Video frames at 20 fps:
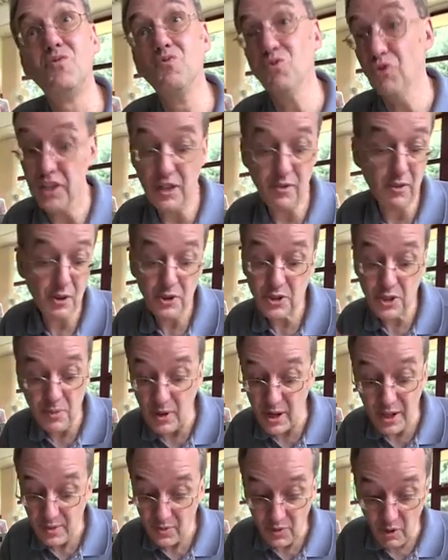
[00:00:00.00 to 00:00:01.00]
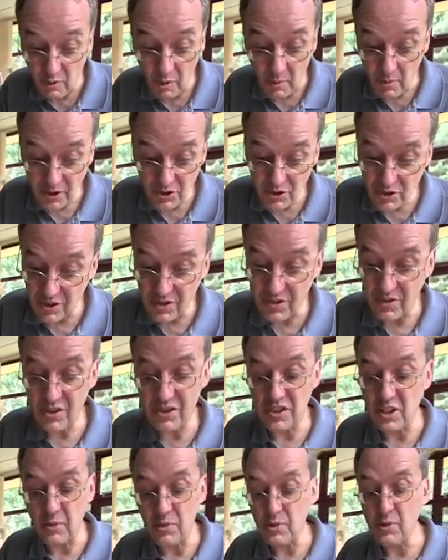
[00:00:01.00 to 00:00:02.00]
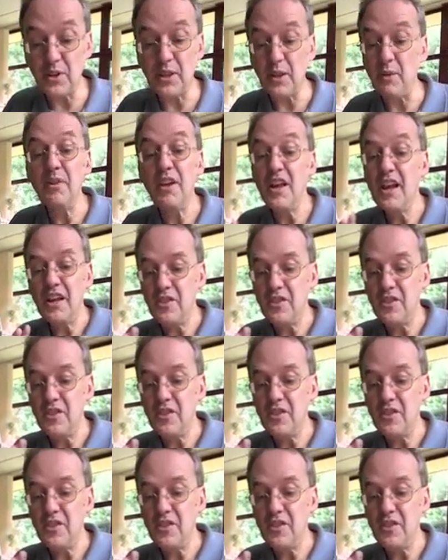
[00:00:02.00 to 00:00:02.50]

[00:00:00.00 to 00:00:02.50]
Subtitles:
Really very similar, not very much to tell between them.